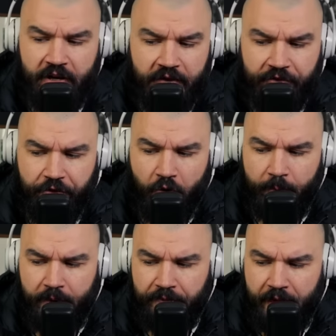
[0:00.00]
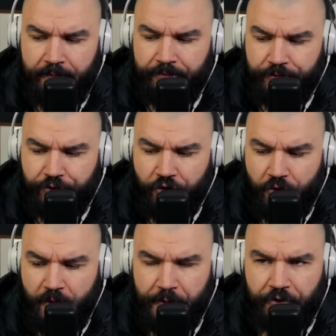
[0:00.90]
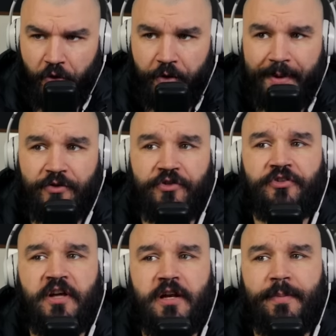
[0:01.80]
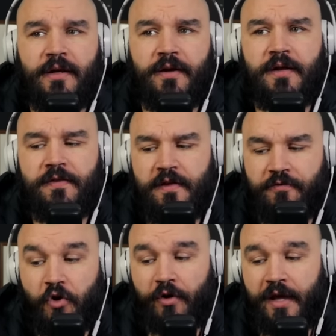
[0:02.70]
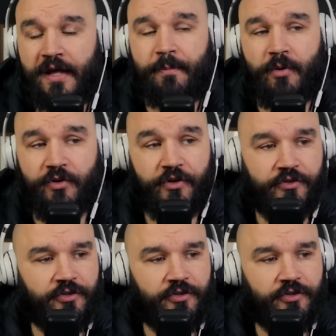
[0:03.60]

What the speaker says: I never thought about that. So when we're talking about sustainability, they've got it in abundance.